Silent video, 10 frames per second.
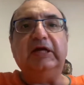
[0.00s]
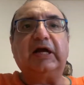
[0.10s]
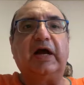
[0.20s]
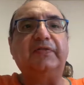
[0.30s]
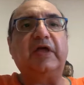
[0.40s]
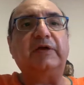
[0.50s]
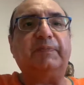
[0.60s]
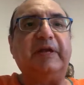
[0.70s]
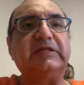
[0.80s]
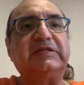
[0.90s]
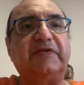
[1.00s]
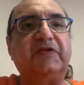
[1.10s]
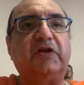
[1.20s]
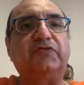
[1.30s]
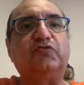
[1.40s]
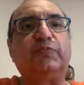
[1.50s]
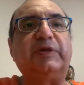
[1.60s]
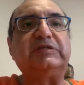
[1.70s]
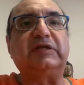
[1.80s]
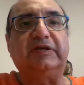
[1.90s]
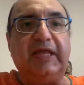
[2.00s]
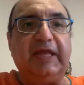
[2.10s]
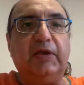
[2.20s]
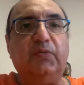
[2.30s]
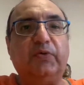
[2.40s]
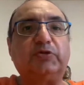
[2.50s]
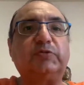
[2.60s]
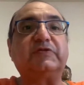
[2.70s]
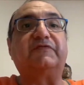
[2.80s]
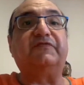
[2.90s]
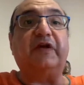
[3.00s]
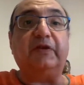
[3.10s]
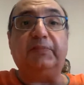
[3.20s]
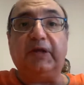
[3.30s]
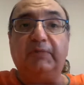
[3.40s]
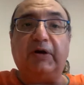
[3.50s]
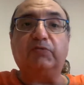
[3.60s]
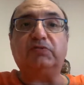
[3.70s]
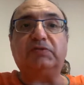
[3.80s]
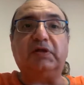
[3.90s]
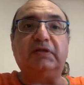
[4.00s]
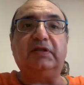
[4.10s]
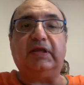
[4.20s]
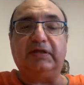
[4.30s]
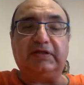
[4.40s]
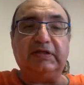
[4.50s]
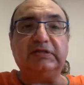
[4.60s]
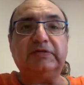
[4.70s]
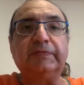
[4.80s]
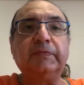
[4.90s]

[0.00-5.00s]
Khandan paid 700 rupees a day, which was a very big amount in the 80s.